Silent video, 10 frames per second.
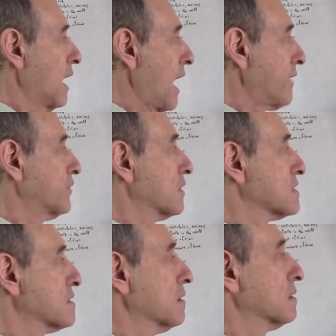after a
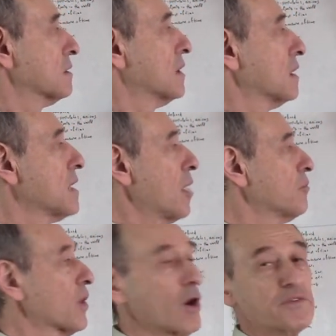certain
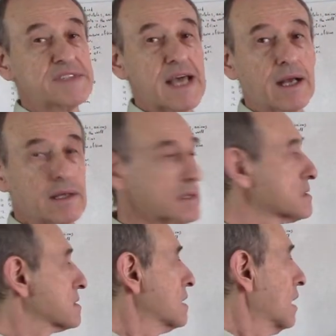number of
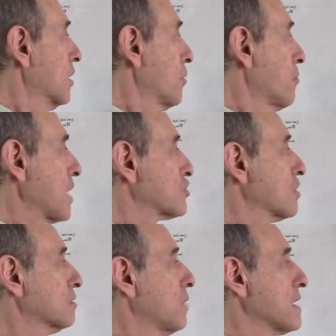seconds
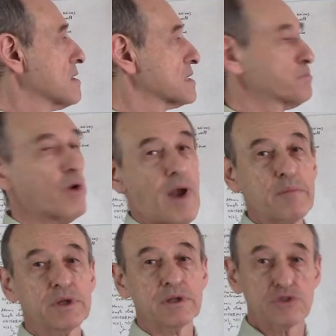measured by this
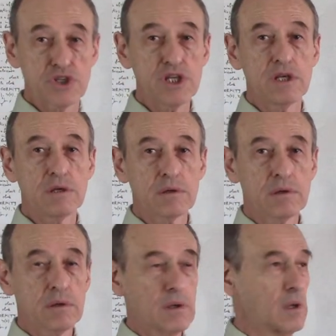parameter t,
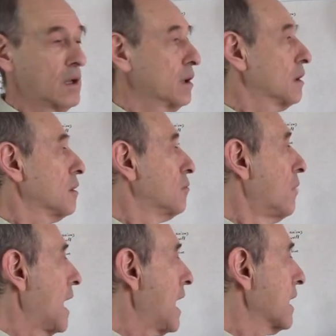
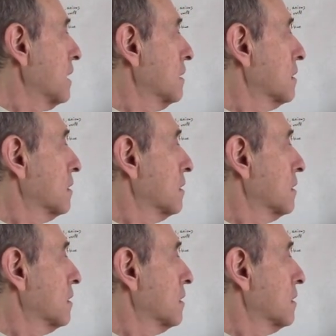my